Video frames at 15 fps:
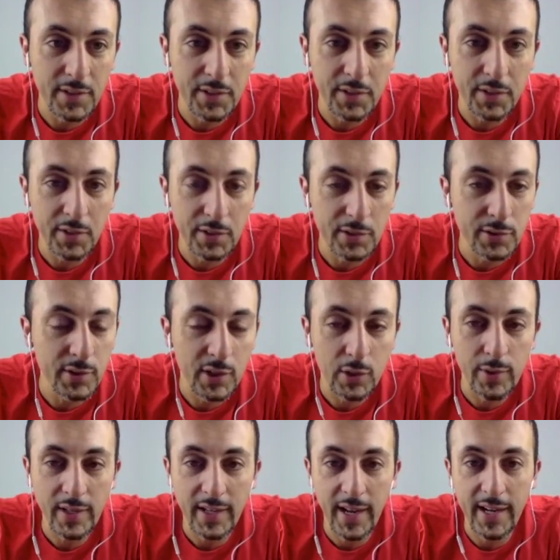you do a
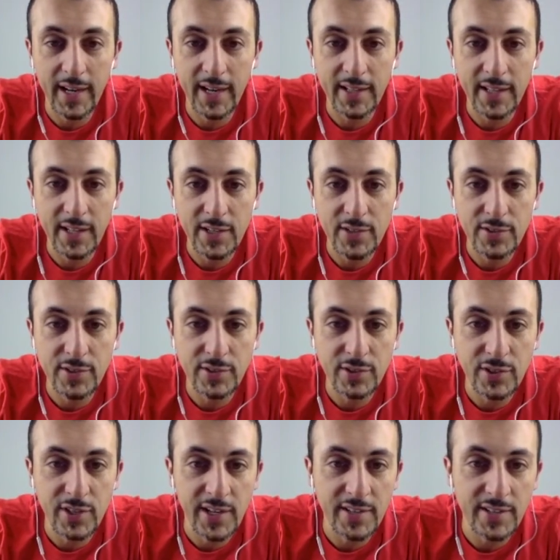quick edit, and then you just
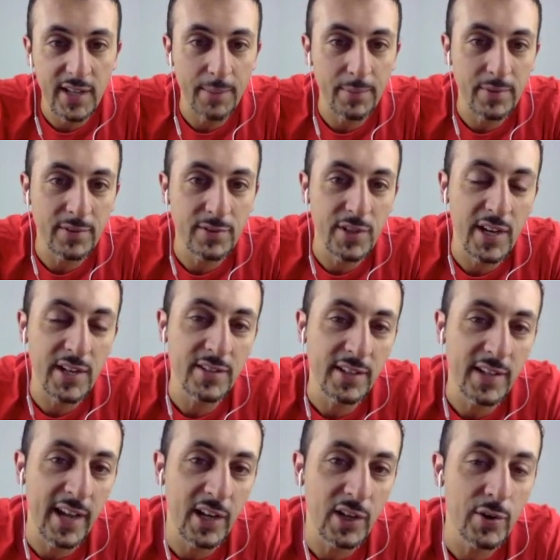change the
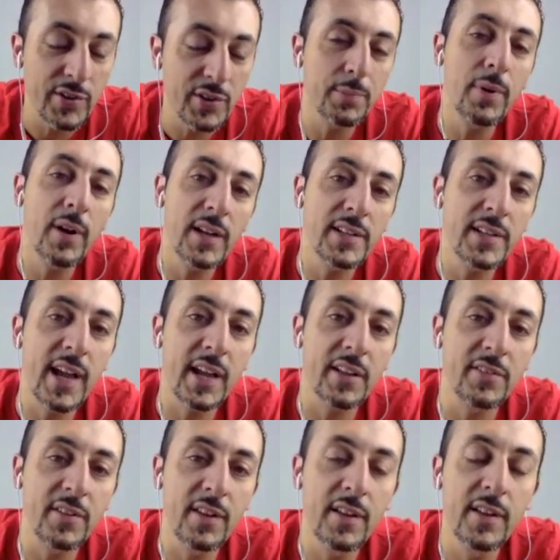category to
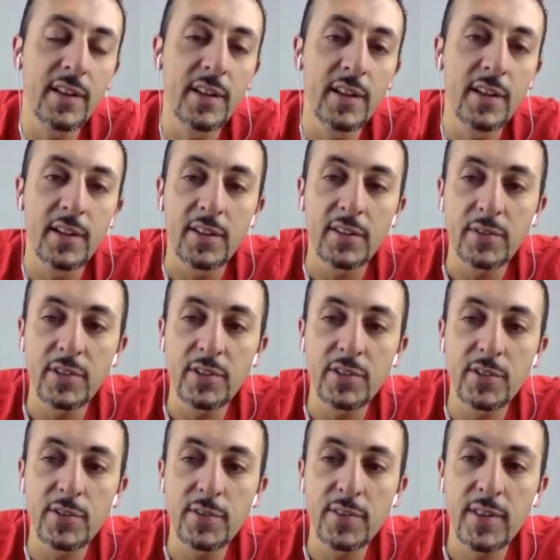podcast. When
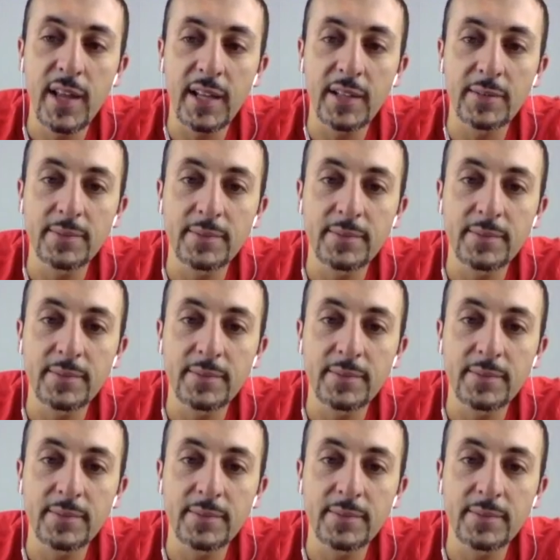you do that,